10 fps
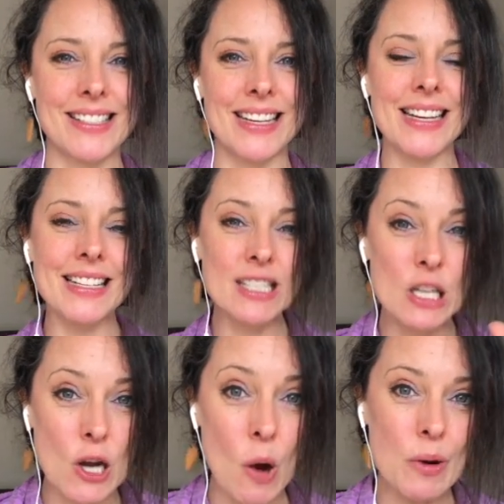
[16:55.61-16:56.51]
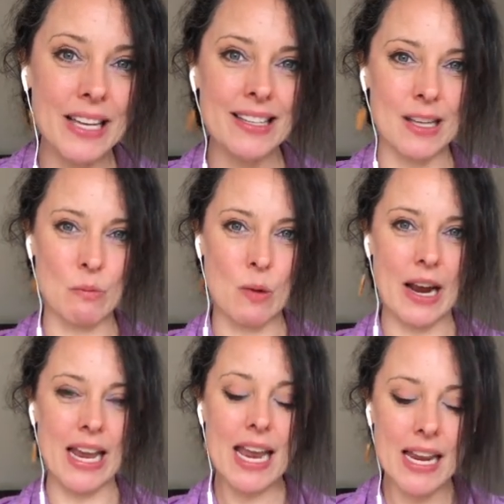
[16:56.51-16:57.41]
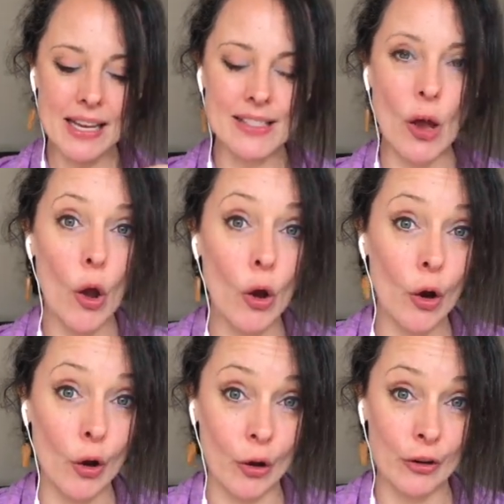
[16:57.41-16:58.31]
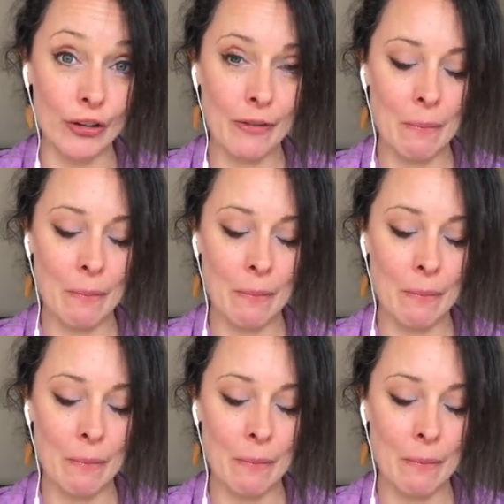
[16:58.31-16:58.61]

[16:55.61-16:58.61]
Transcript: It is going somewhere. It is heard.